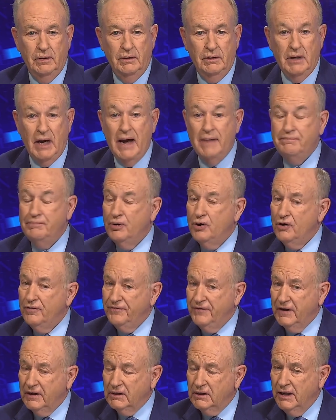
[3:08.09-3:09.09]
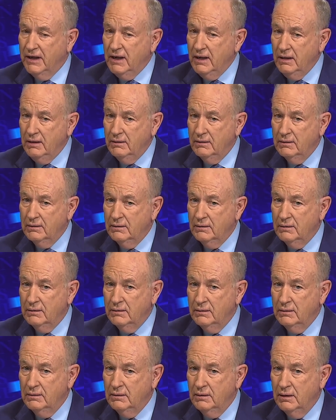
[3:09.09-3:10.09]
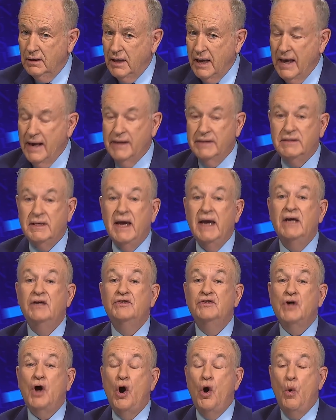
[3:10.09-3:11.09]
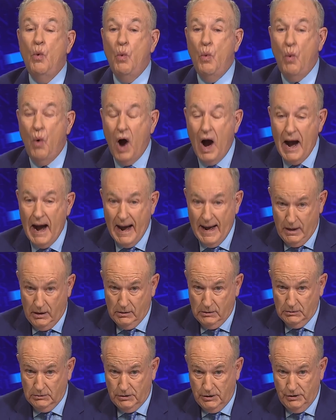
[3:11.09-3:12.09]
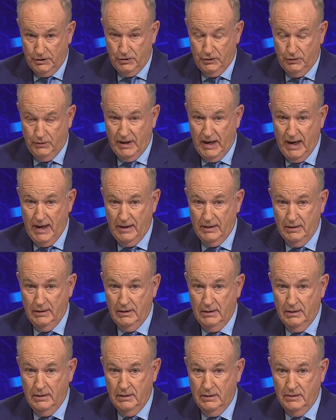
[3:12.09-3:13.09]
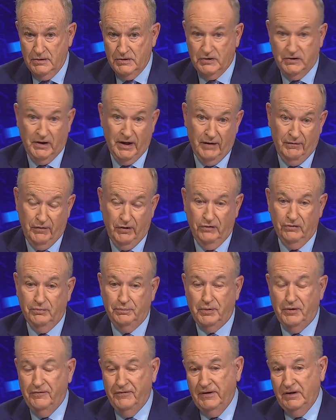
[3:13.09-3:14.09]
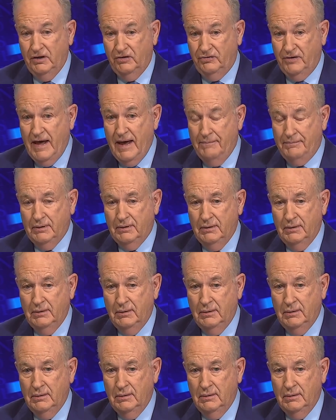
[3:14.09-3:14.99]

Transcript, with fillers: Not perfectly, and it takes a while to do that. Slavery is a perfect example.